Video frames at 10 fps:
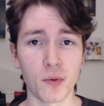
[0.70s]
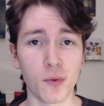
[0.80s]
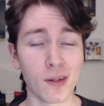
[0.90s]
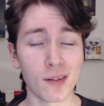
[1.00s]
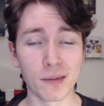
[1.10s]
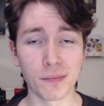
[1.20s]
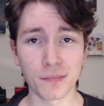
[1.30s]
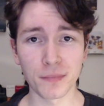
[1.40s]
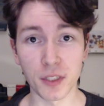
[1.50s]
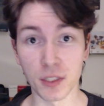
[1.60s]
welcome
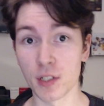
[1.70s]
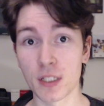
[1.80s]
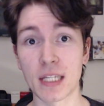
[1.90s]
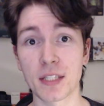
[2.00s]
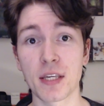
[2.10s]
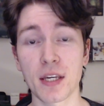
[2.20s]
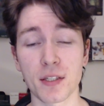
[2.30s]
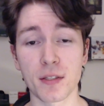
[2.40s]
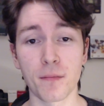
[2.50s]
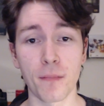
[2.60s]
to Zirkzank Says.